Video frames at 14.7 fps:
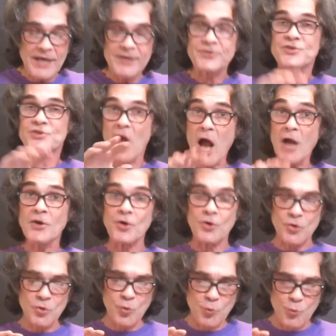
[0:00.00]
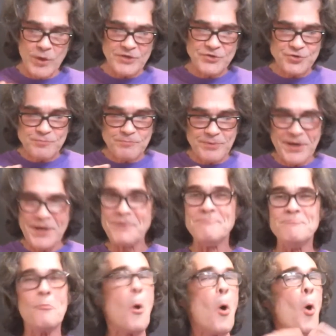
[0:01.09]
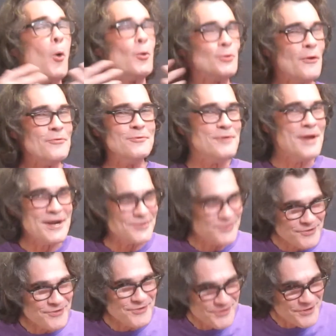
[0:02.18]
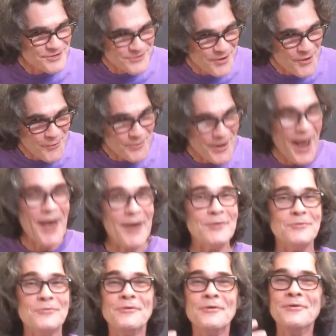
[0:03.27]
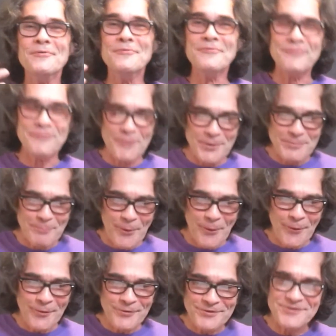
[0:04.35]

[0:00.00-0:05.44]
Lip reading: Soccer, which in all other nations is known as football,